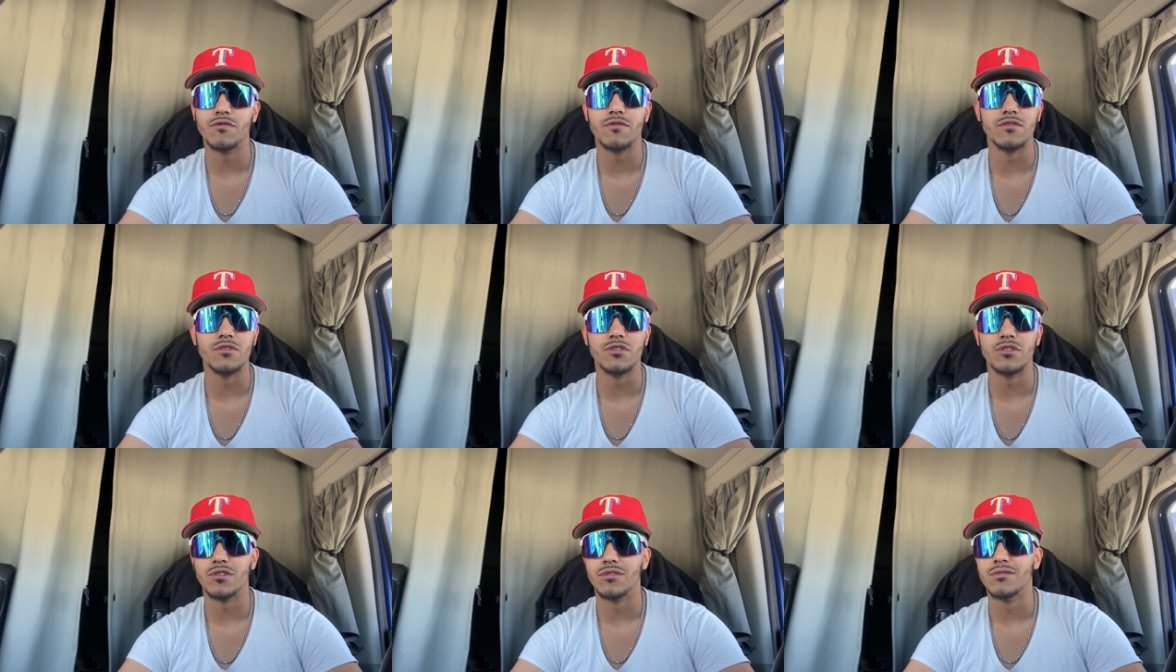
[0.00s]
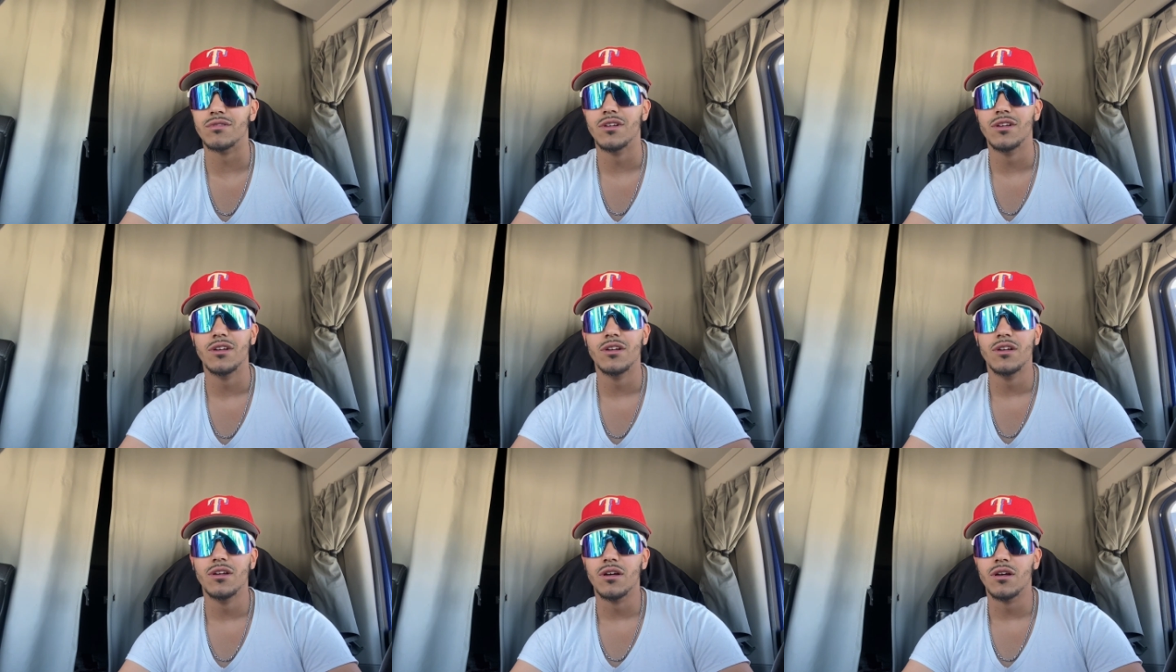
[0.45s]
for, you know,
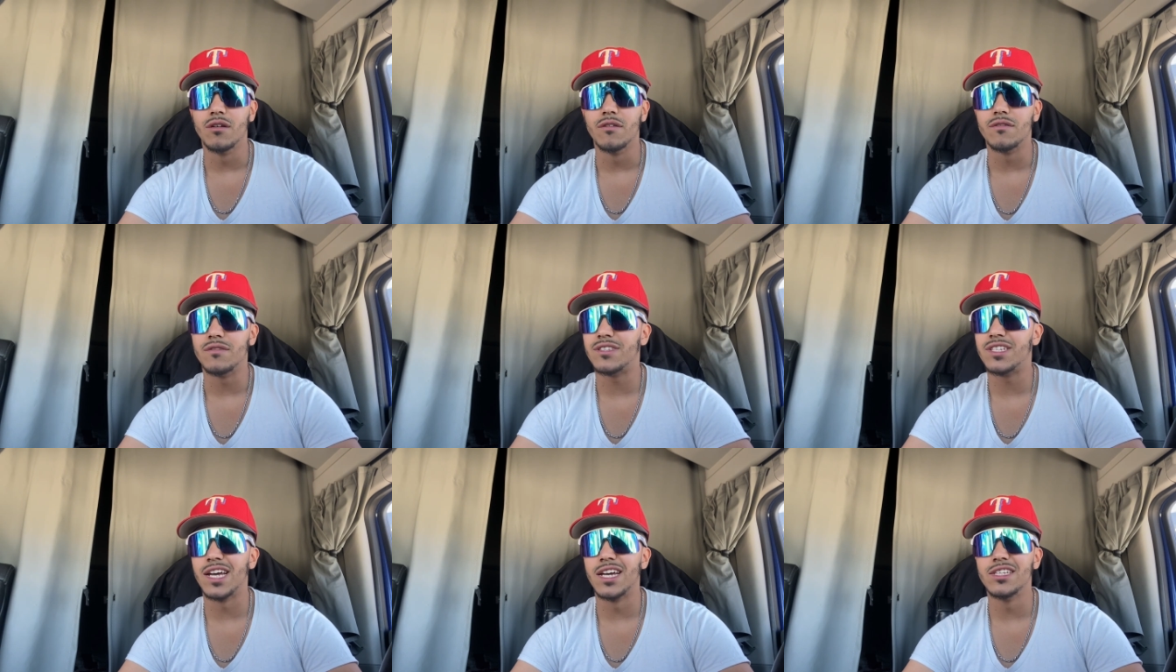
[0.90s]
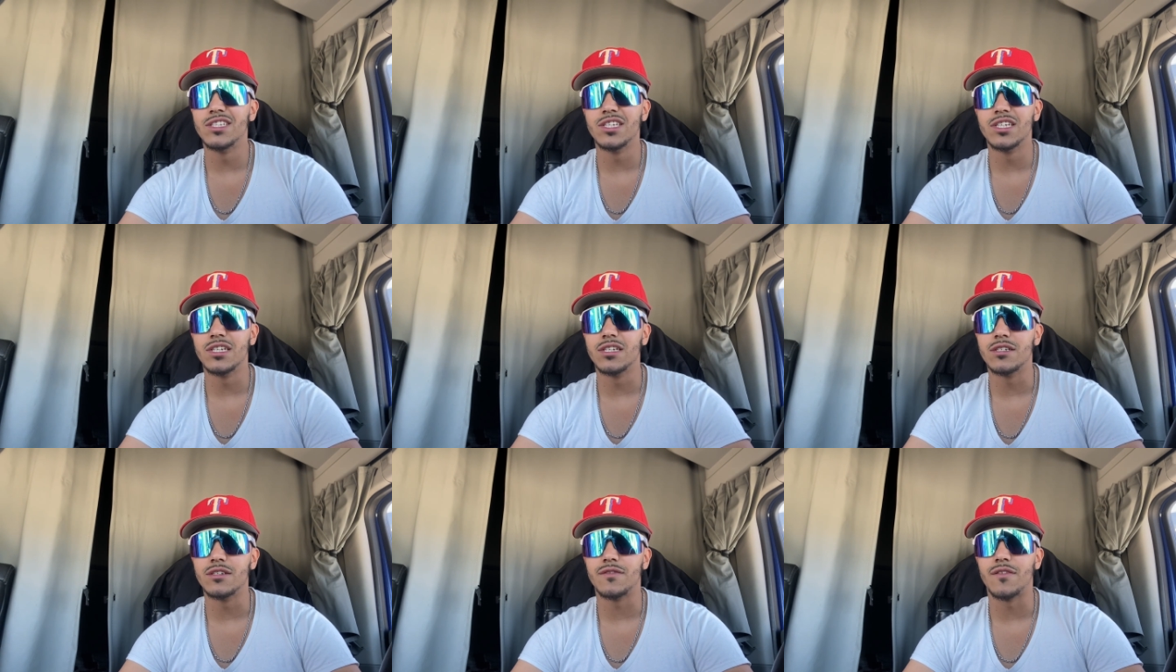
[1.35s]
uh, 10
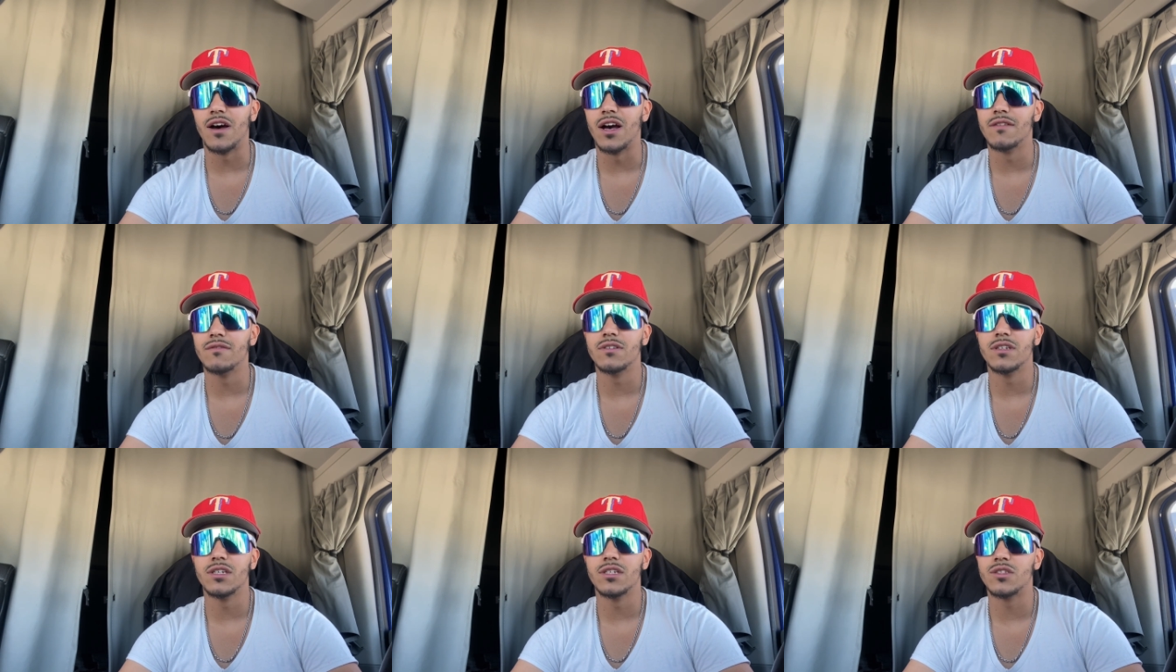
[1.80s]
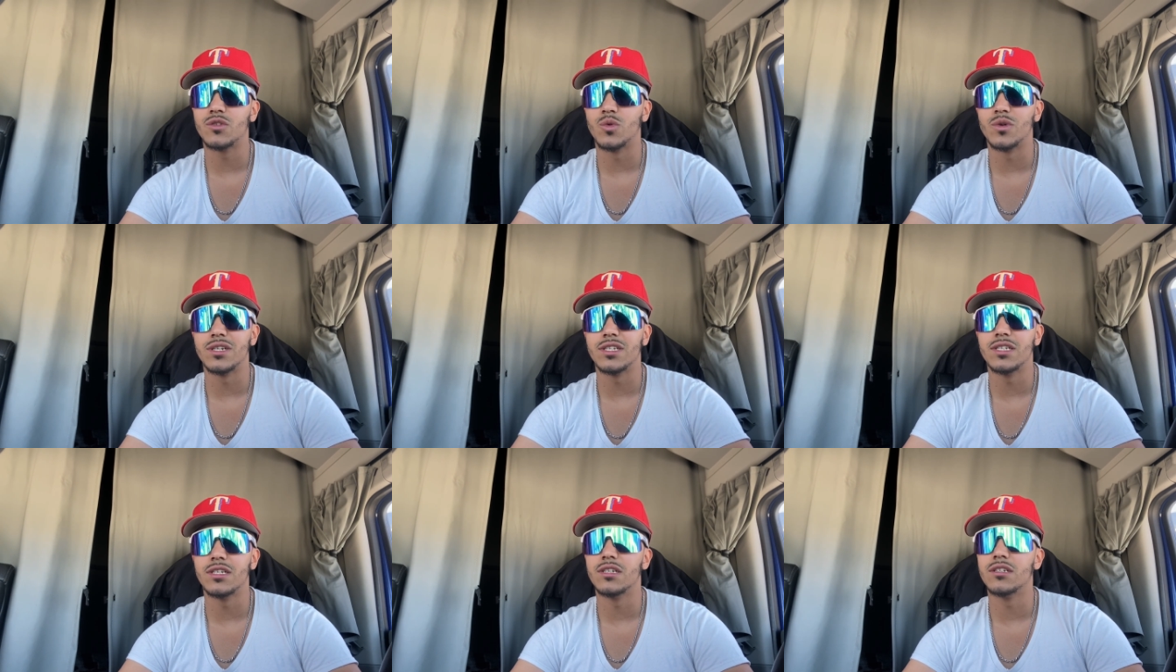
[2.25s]
years, 5 years,
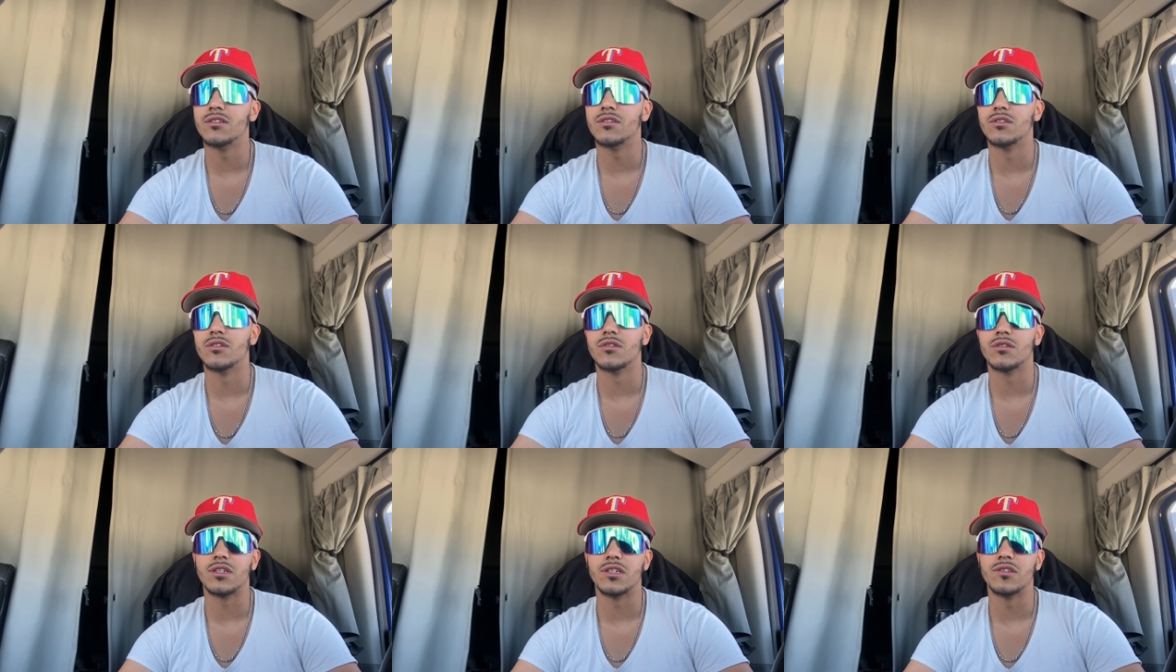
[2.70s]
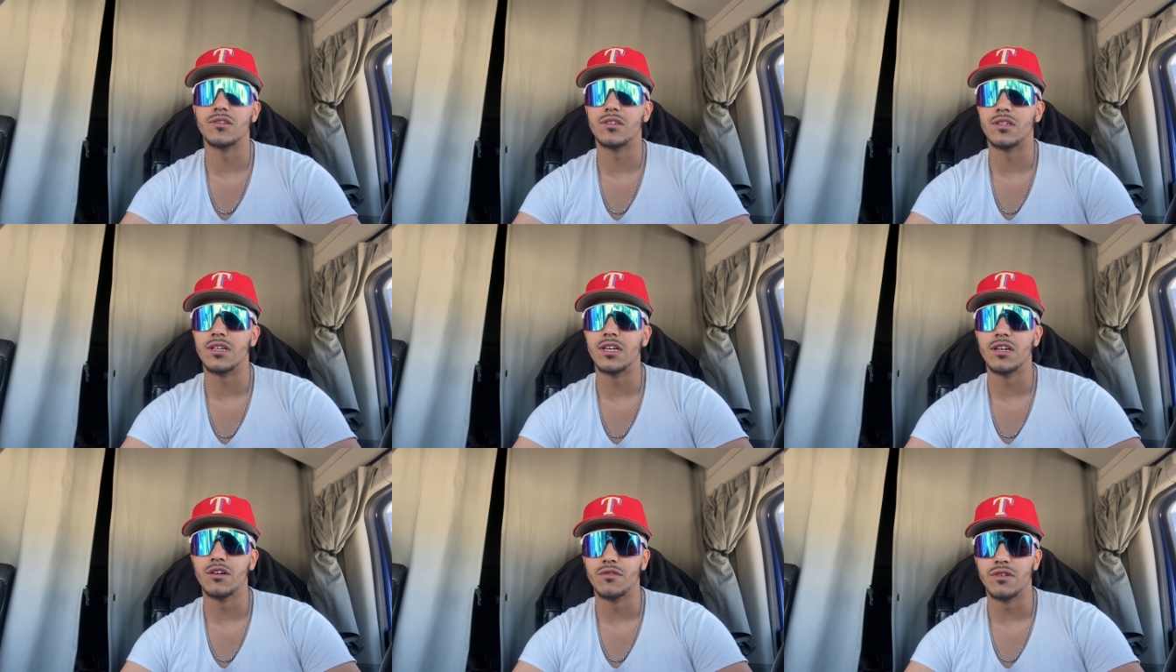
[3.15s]
20 years, you know, because
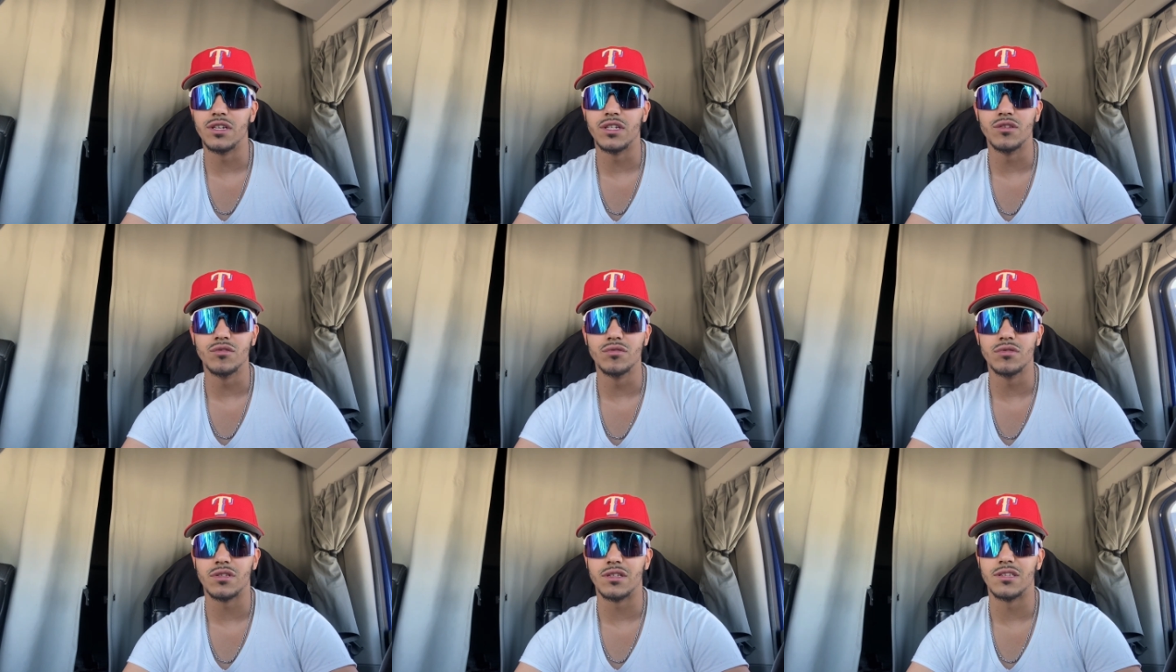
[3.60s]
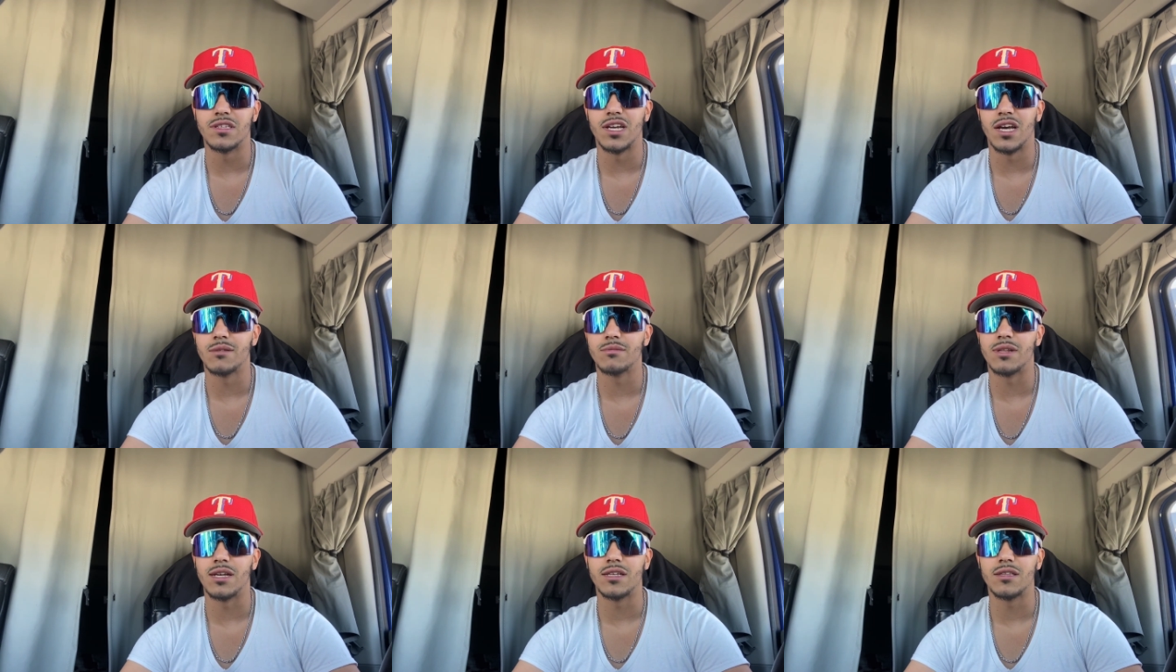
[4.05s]
they already used to
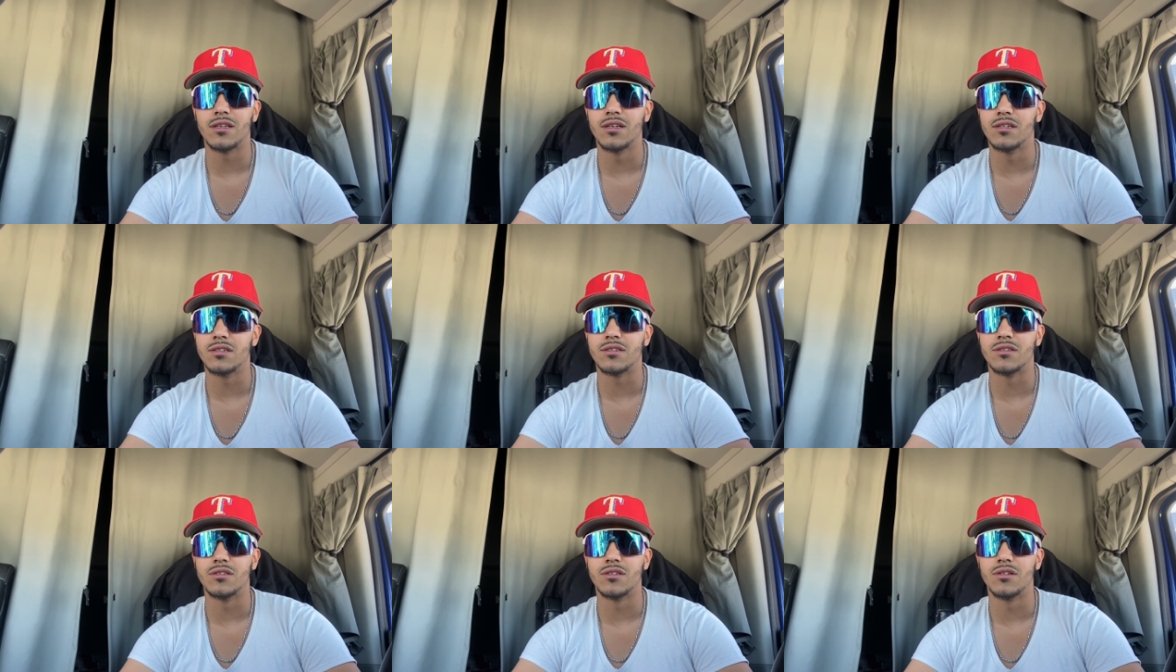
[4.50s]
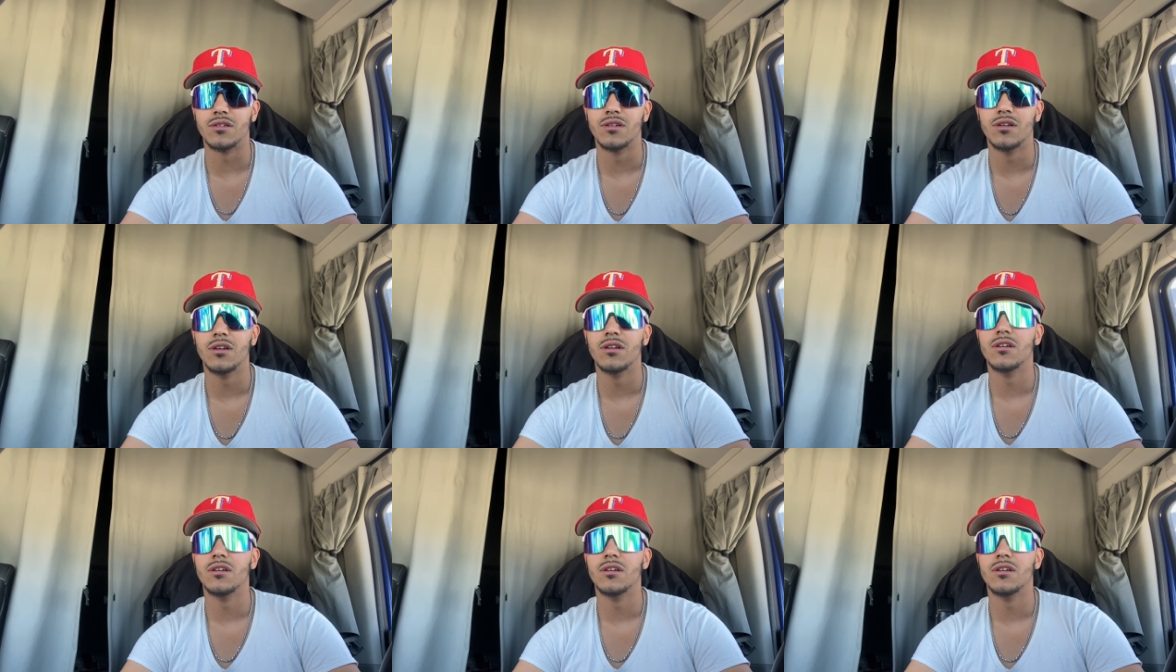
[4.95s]
times like this, you know.